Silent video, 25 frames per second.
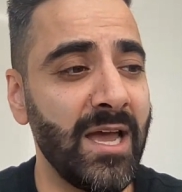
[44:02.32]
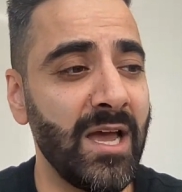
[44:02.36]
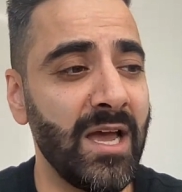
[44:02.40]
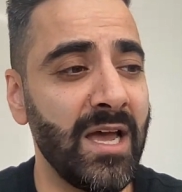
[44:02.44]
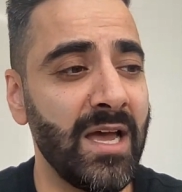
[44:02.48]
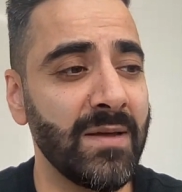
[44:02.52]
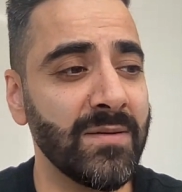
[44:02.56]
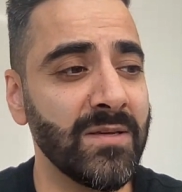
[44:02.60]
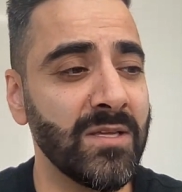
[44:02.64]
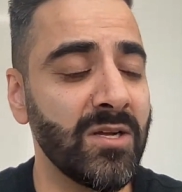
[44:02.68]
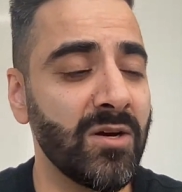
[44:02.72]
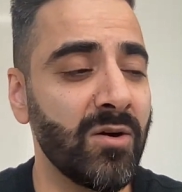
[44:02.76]

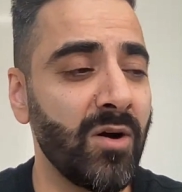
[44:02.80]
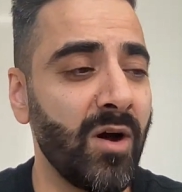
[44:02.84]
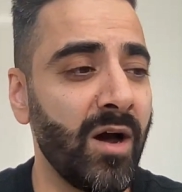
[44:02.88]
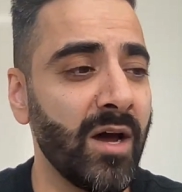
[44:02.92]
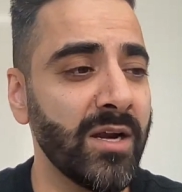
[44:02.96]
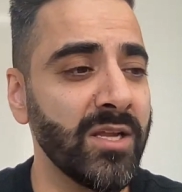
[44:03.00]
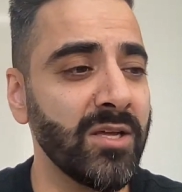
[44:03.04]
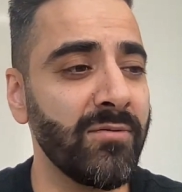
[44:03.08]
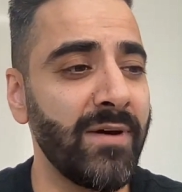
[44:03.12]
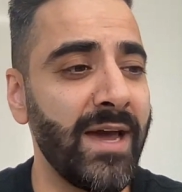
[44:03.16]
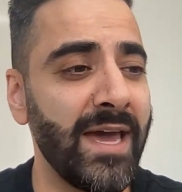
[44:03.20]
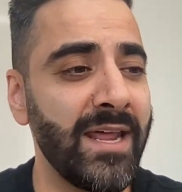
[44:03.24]

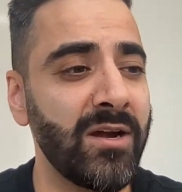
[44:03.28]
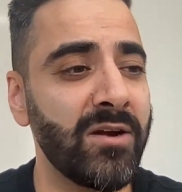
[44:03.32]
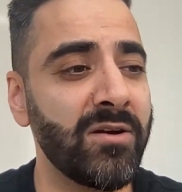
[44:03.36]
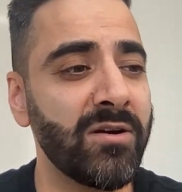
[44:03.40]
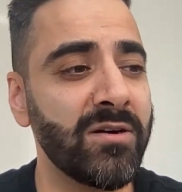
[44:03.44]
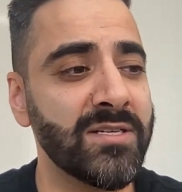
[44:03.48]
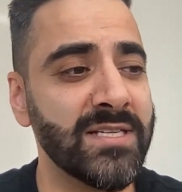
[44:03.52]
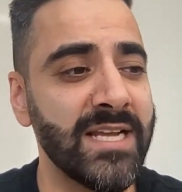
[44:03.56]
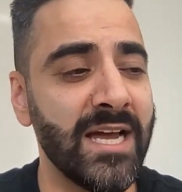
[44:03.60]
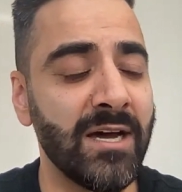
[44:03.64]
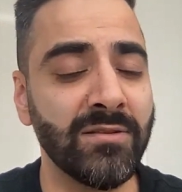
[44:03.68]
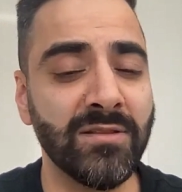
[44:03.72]
audio
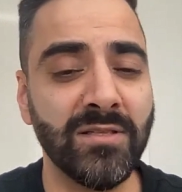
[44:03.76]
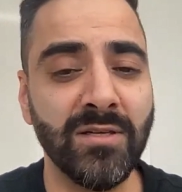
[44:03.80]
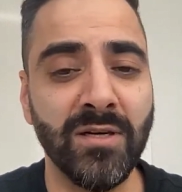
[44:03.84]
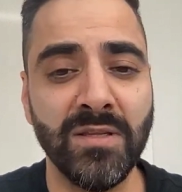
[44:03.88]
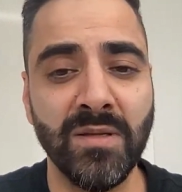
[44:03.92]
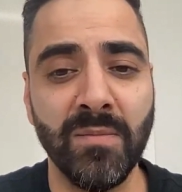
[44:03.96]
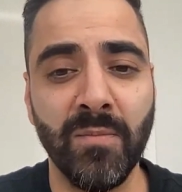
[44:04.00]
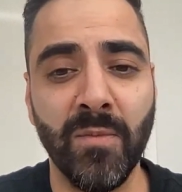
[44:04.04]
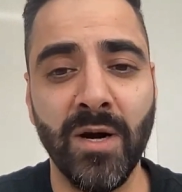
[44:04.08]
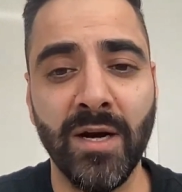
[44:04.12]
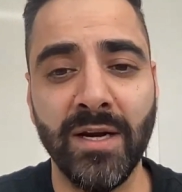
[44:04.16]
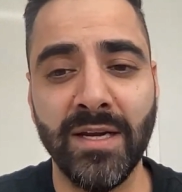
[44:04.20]
editors out
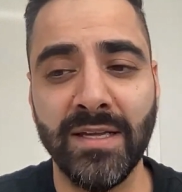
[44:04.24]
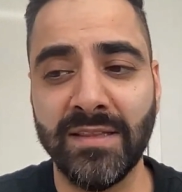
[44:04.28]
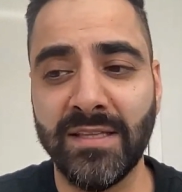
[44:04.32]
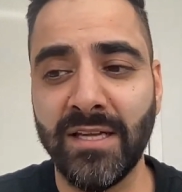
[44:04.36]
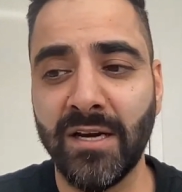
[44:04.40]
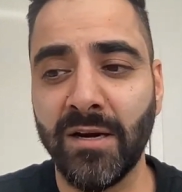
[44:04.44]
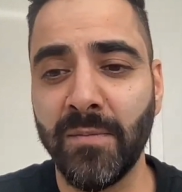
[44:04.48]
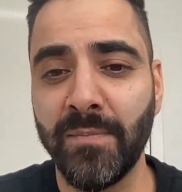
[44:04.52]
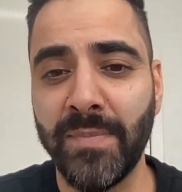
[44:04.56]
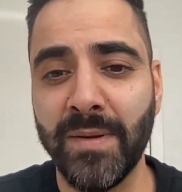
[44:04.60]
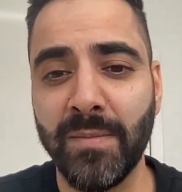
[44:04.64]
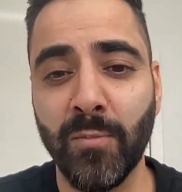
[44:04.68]
there in the
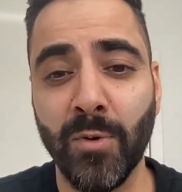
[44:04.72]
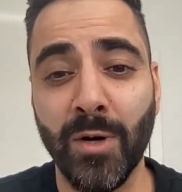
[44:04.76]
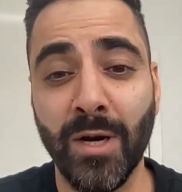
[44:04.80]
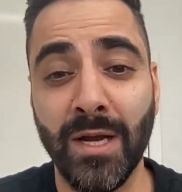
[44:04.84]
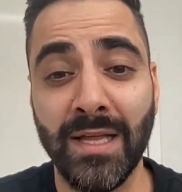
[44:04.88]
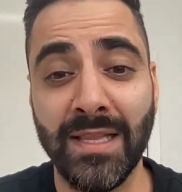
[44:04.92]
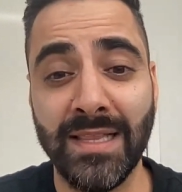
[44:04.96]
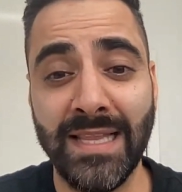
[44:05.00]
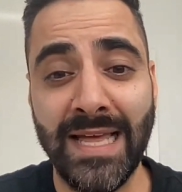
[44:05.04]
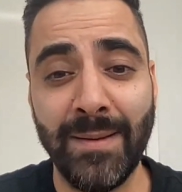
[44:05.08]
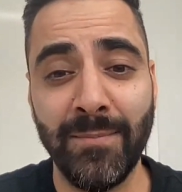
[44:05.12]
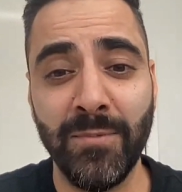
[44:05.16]
market that are a bit
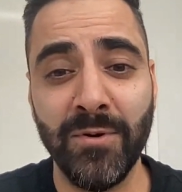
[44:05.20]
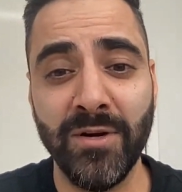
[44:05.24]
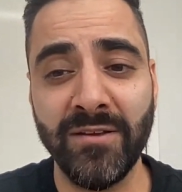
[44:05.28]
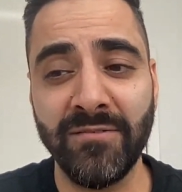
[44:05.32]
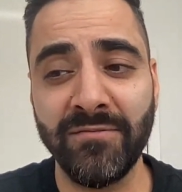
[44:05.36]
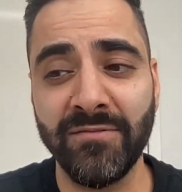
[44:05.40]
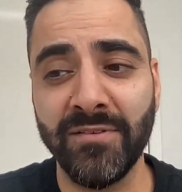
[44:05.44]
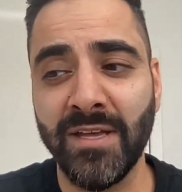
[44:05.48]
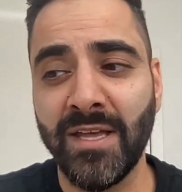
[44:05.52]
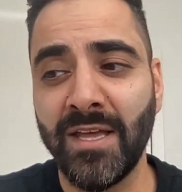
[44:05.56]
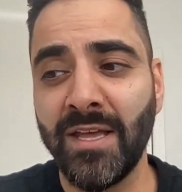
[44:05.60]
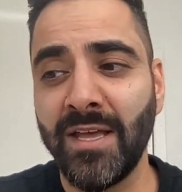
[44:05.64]
more
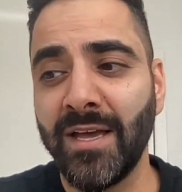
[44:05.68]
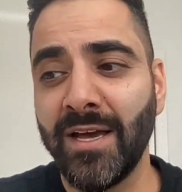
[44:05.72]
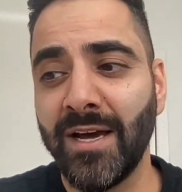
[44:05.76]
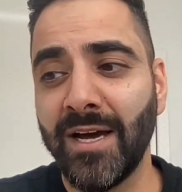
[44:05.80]
collaborative,